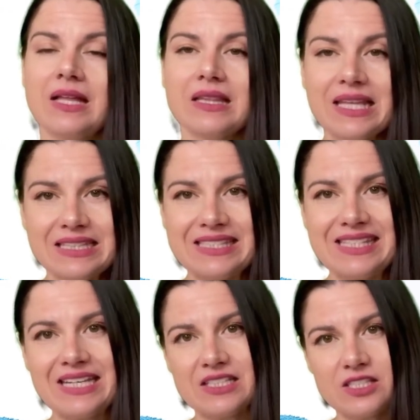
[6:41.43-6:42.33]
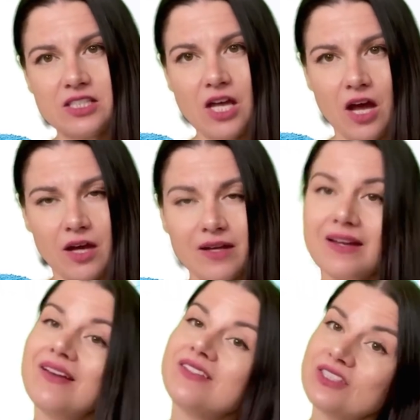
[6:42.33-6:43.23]
Let's sing a song
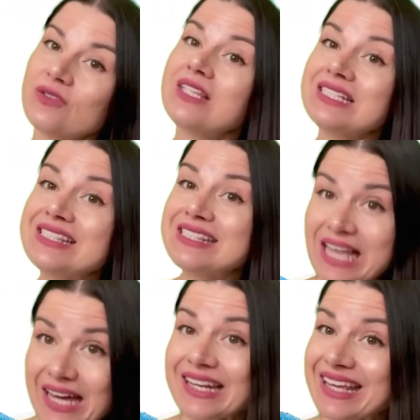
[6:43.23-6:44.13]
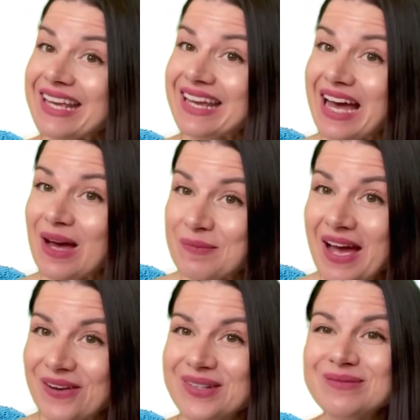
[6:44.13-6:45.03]
so the sun can come
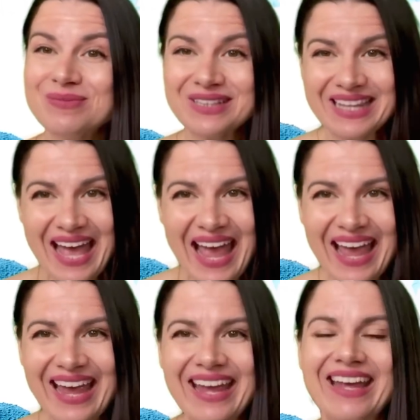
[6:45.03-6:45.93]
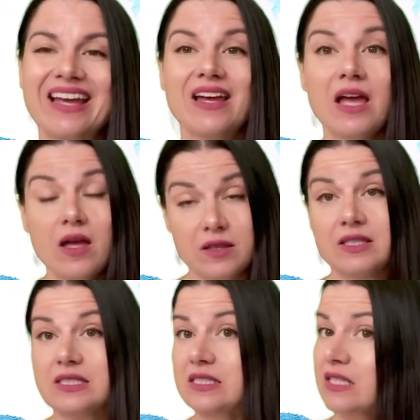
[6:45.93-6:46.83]
out and play.
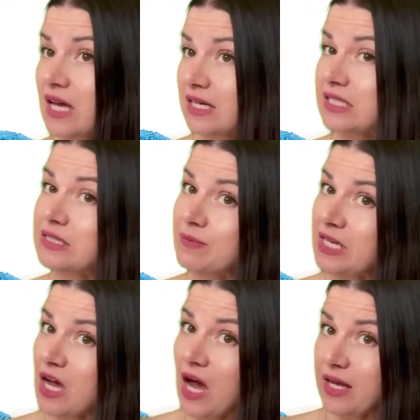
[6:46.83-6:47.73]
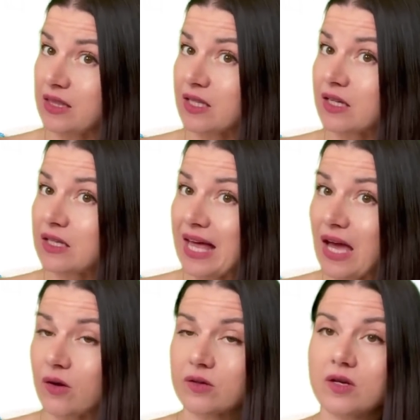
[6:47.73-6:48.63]
The sun is behind the
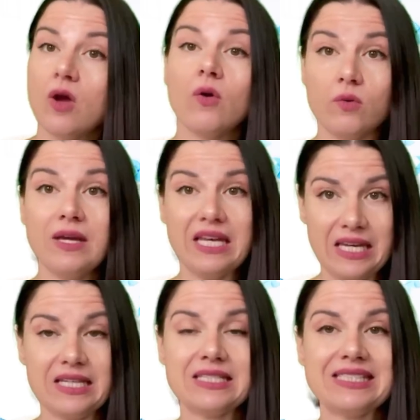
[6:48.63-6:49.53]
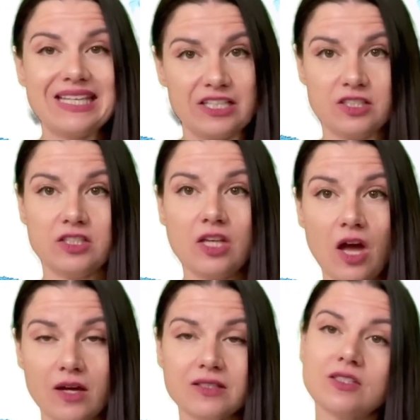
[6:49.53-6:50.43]
cloud. We need to sing a
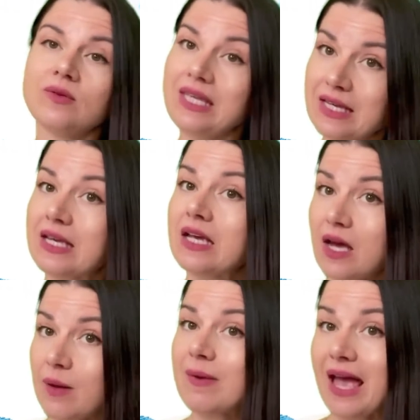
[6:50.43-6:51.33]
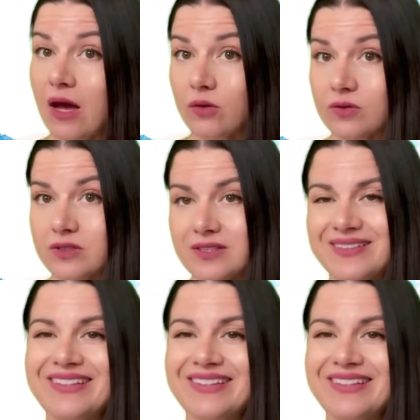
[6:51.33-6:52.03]
song so he can come out.